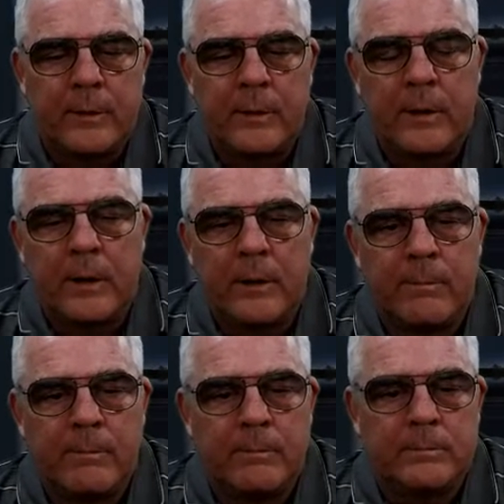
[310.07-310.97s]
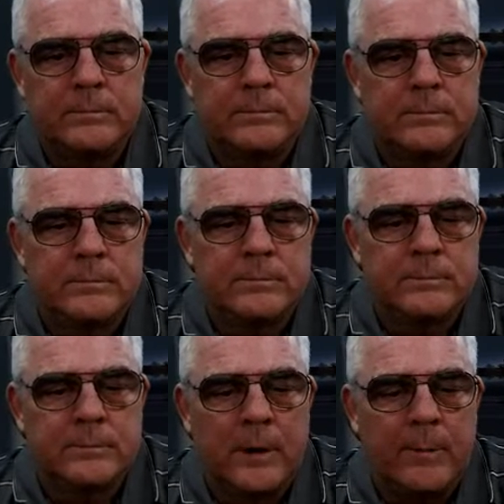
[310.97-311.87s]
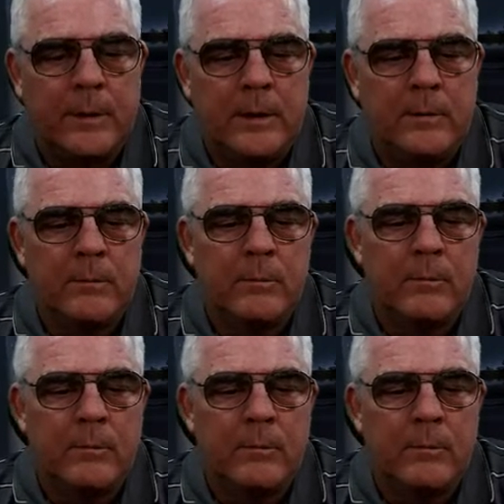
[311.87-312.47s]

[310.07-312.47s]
I mean,